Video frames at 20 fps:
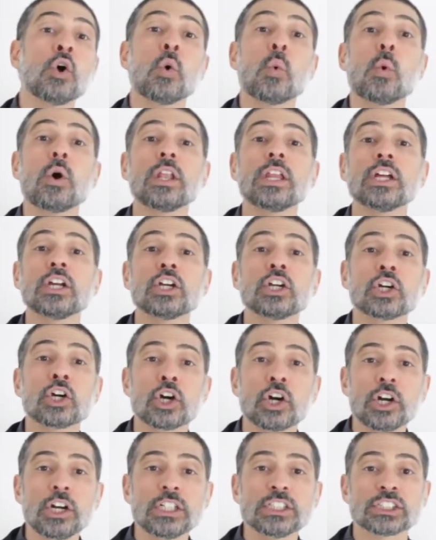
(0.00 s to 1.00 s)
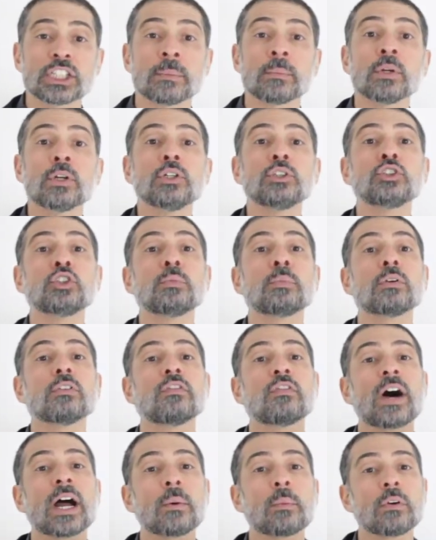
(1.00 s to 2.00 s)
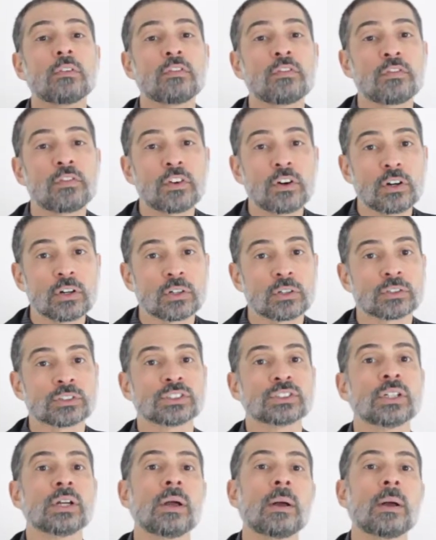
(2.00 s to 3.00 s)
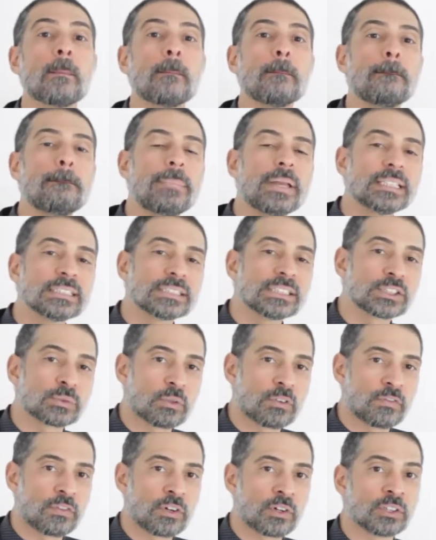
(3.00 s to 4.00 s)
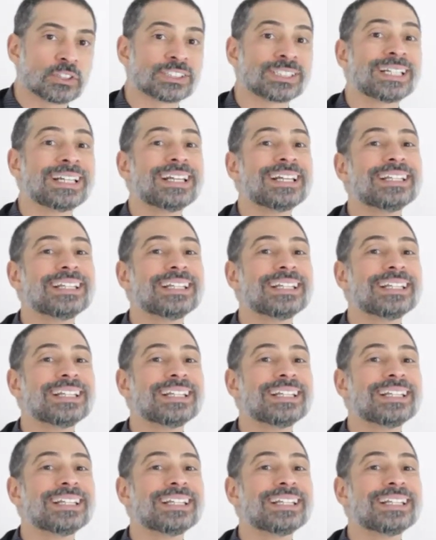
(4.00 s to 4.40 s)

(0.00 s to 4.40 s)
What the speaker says: will encourage them to provide referrals, business referrals.